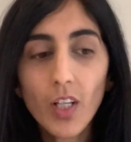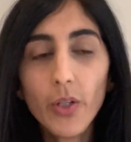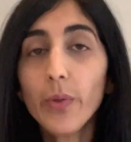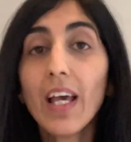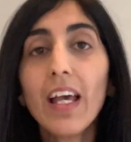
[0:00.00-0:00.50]

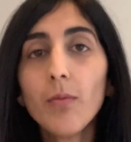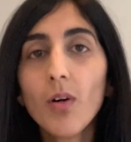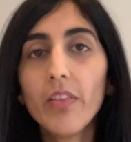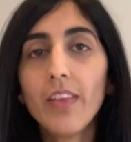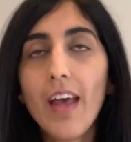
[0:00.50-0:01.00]
who came
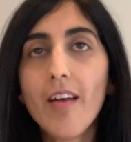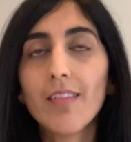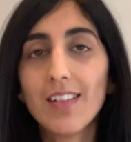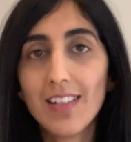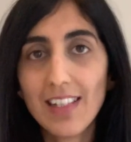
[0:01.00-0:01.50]
on there
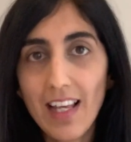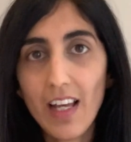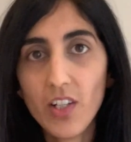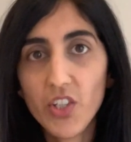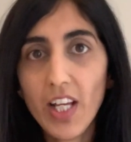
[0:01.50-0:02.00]
and
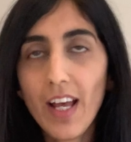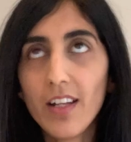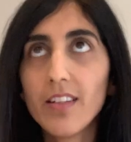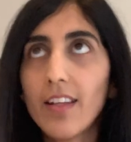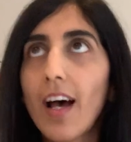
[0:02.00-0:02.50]

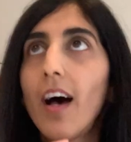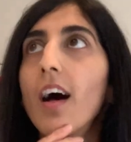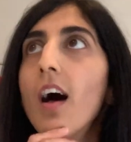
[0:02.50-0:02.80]
shared that